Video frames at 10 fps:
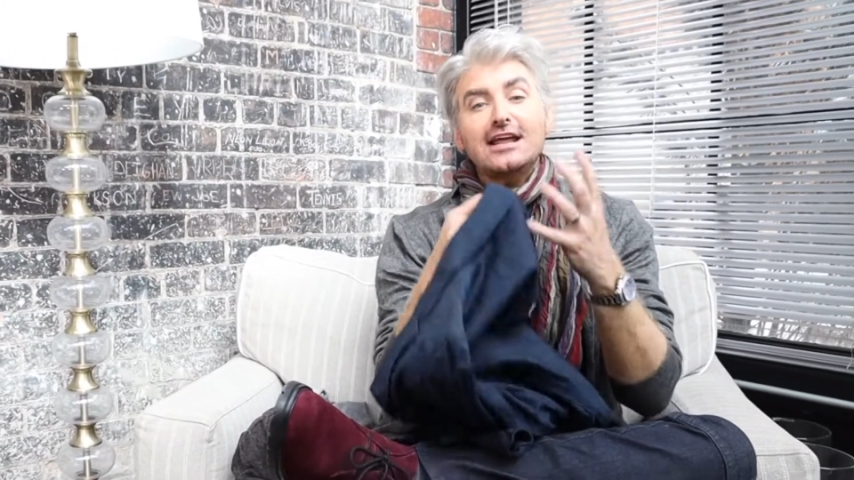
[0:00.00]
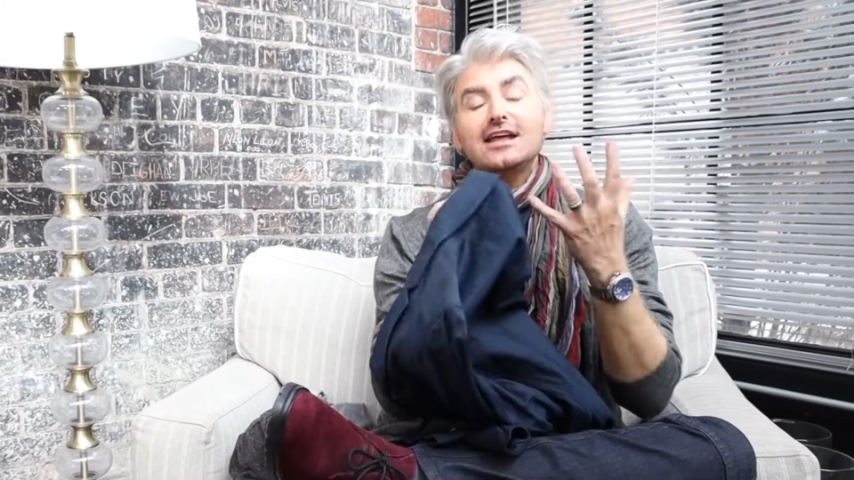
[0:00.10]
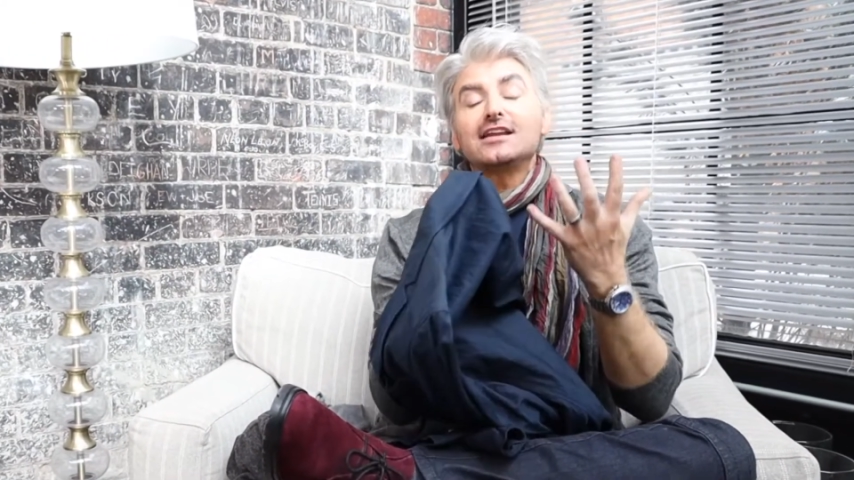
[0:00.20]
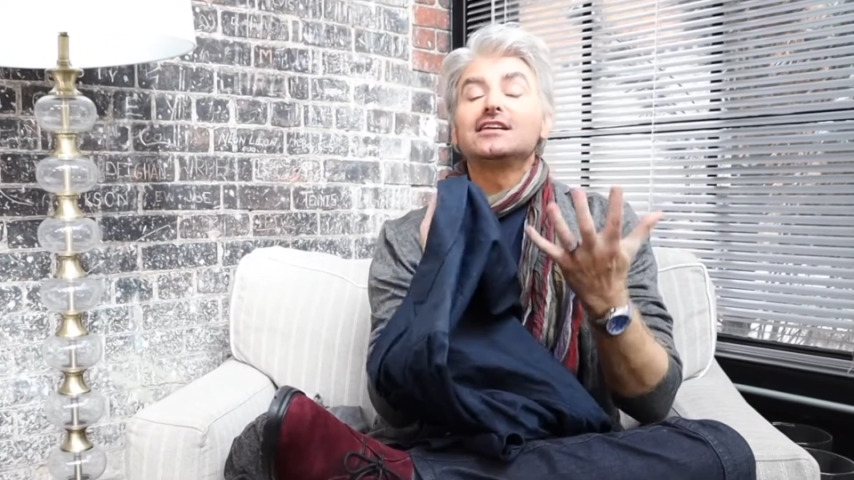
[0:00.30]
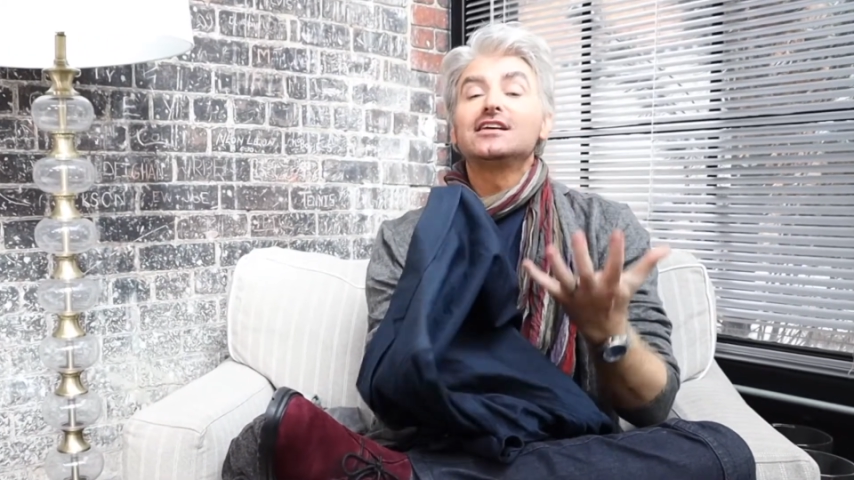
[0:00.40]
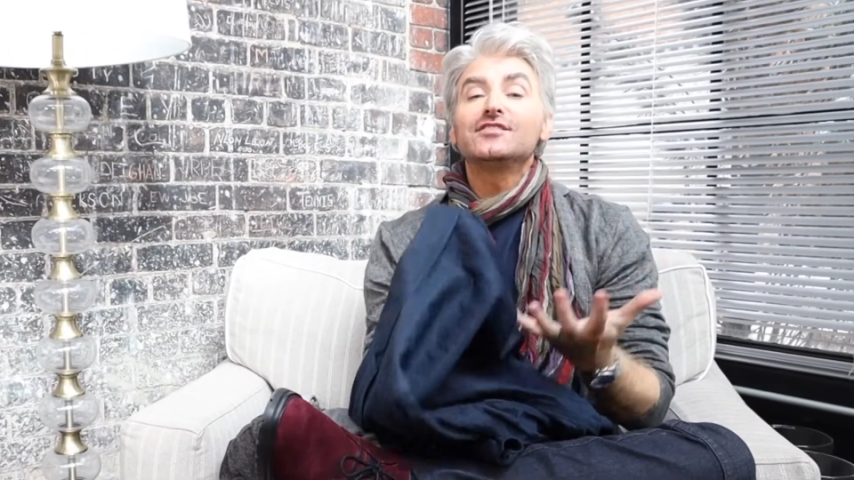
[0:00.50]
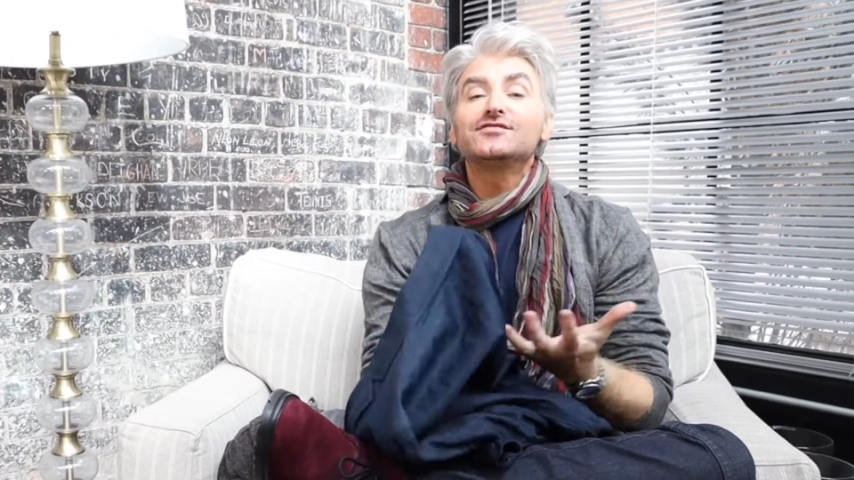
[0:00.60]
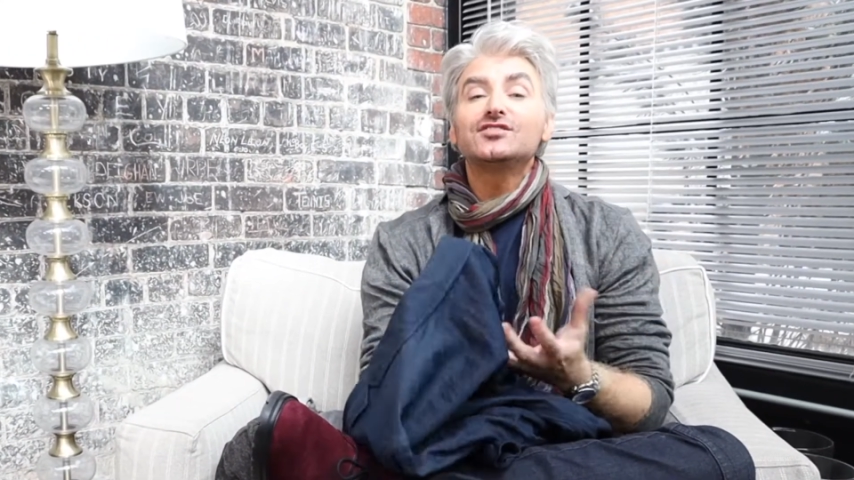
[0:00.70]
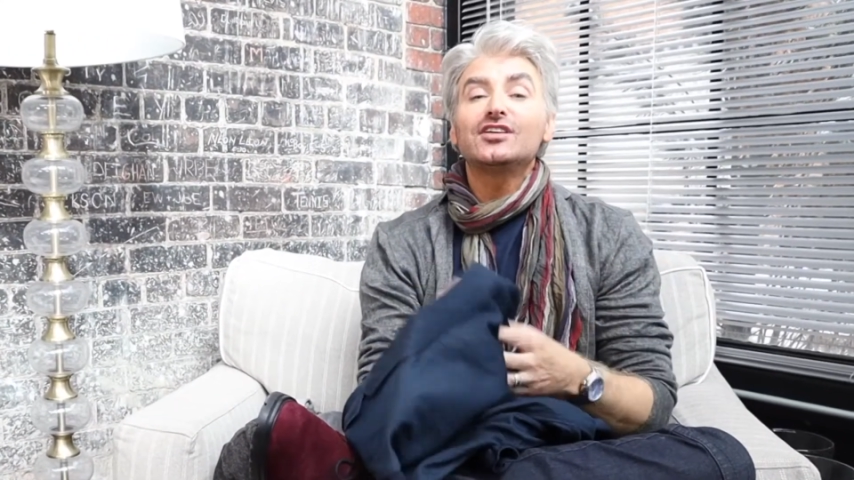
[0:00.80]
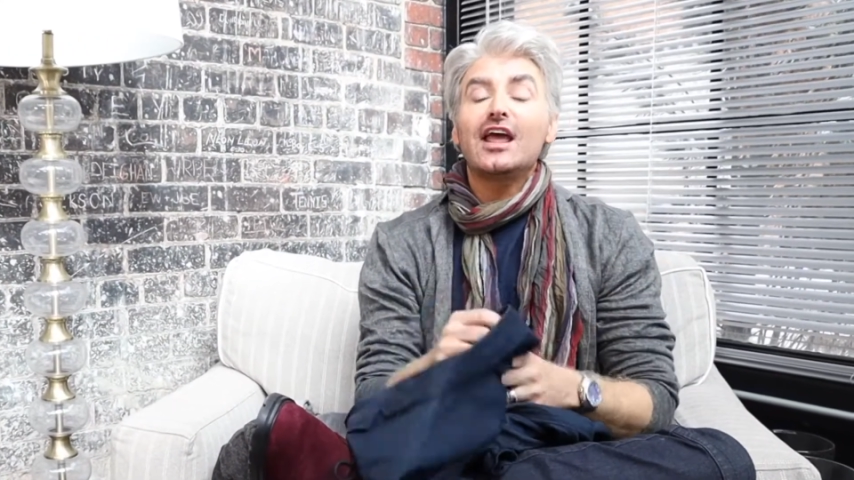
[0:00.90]
it
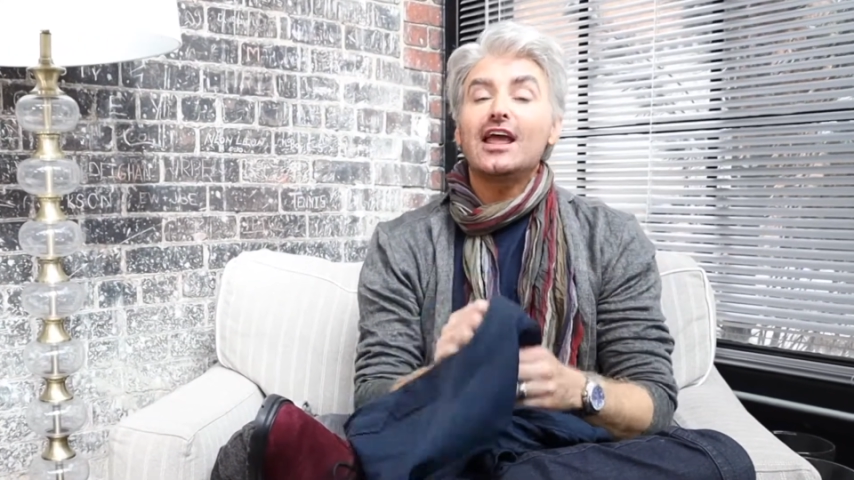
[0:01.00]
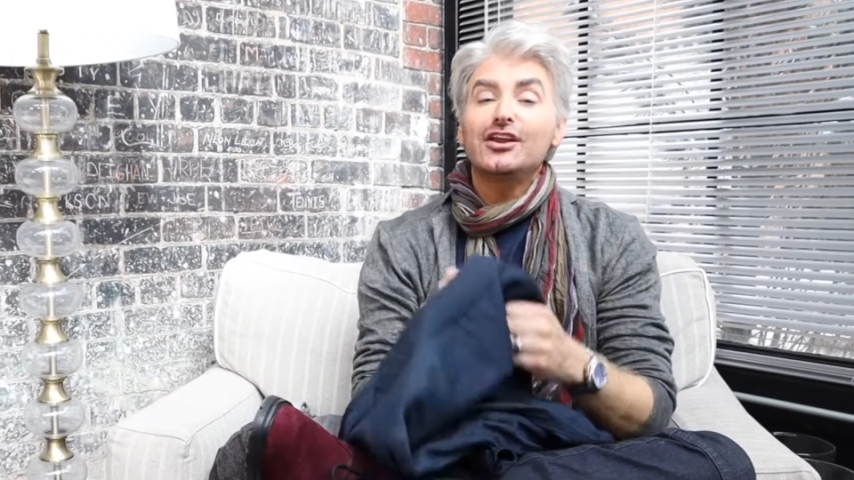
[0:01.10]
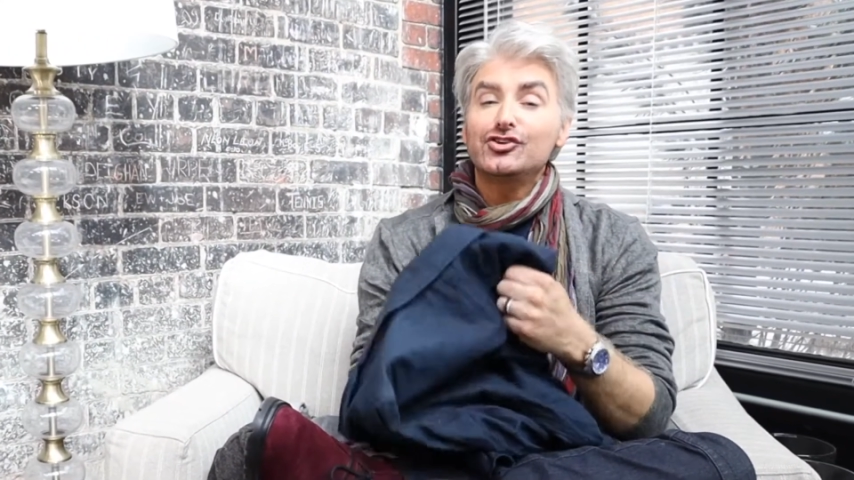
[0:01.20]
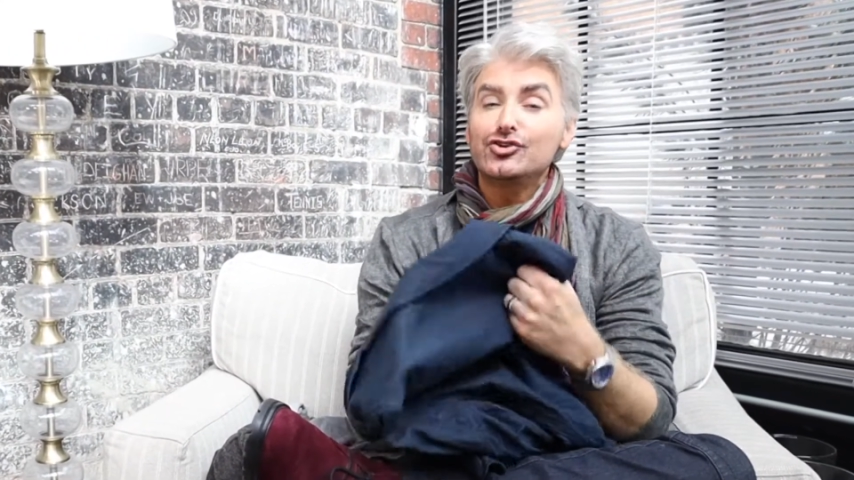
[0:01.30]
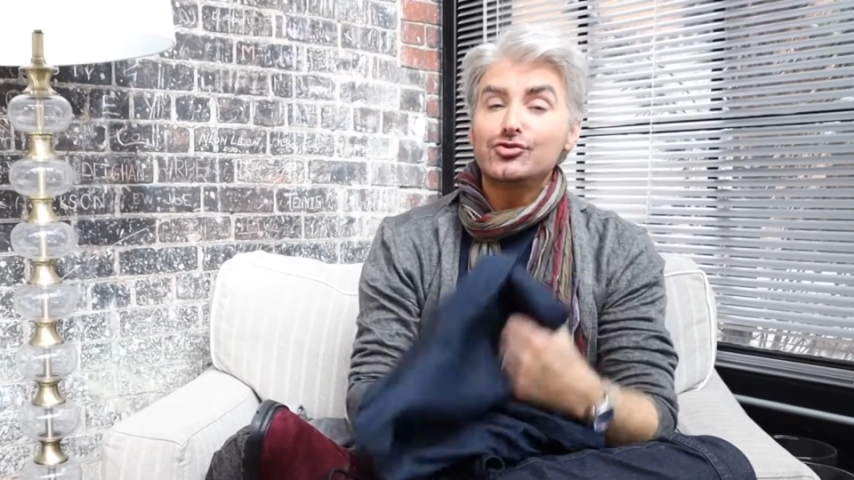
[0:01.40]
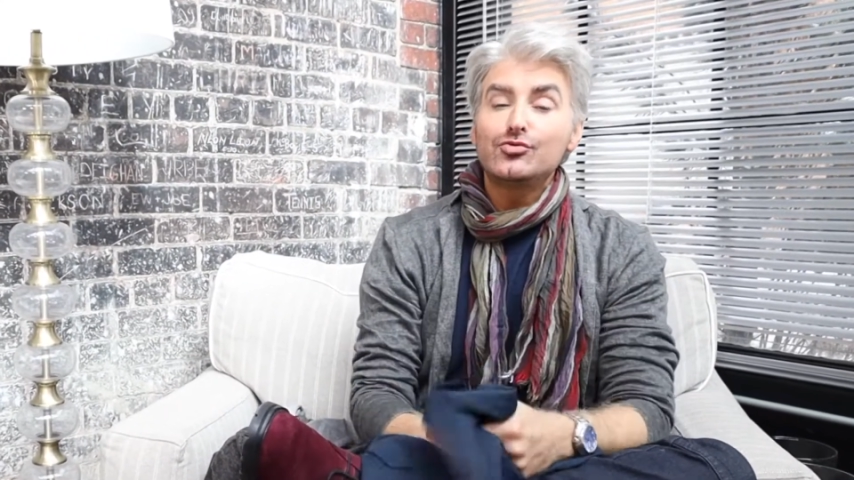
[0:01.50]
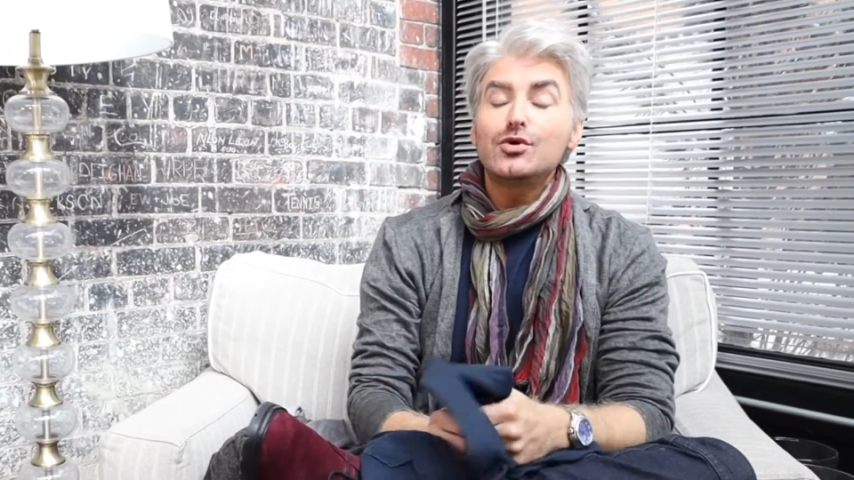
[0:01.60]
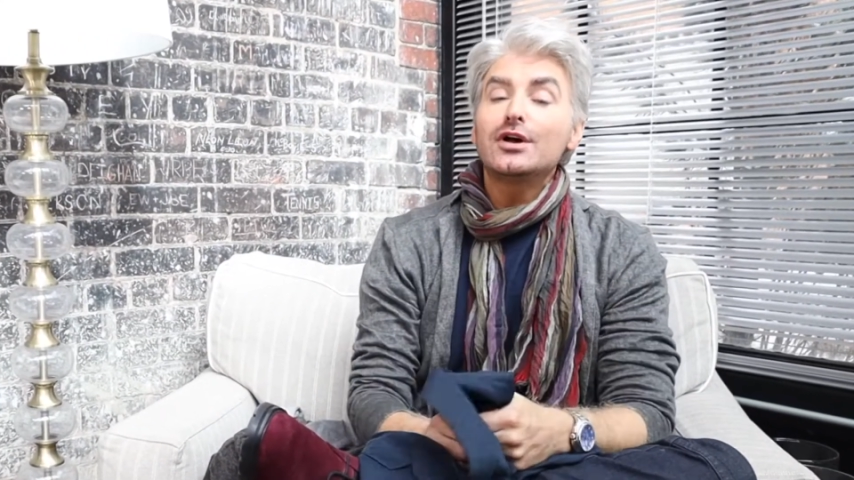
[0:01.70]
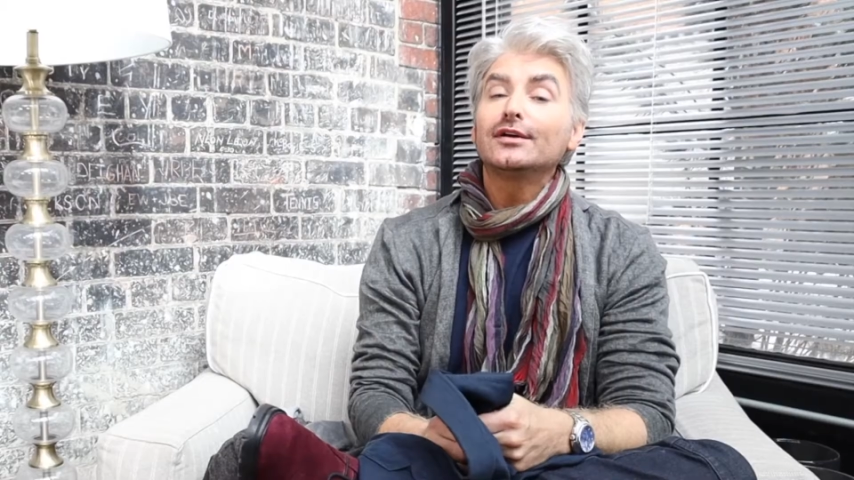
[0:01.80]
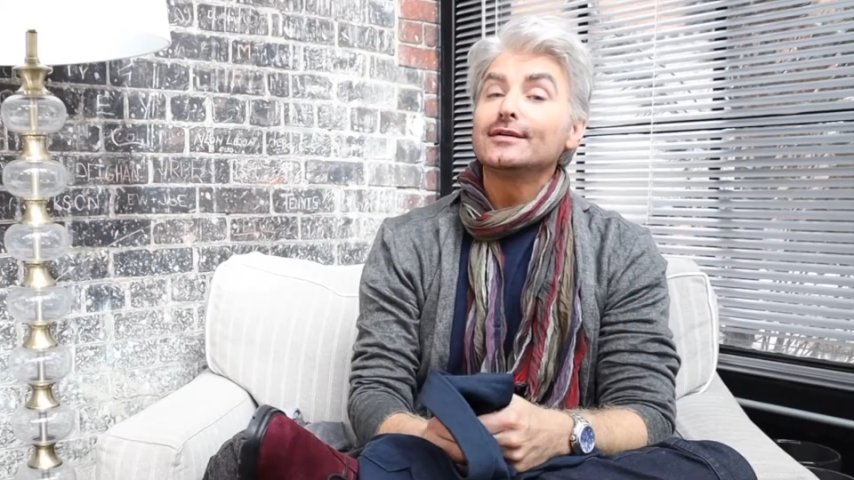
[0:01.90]
gives it a
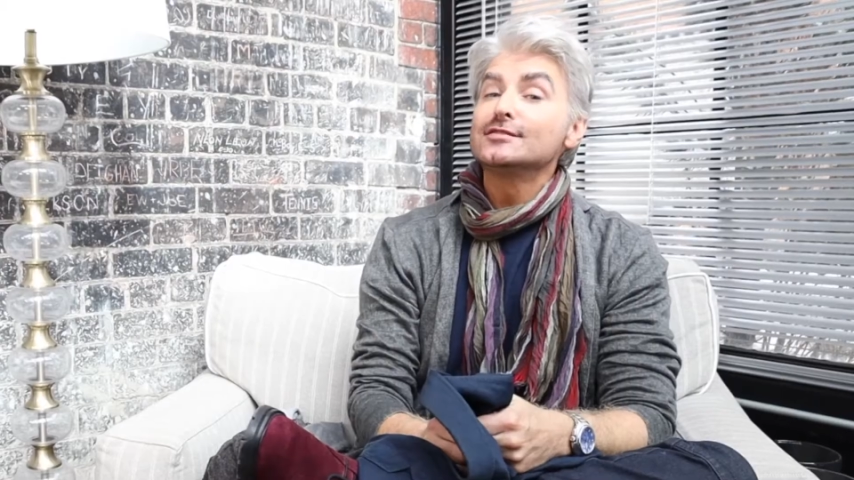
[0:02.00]
new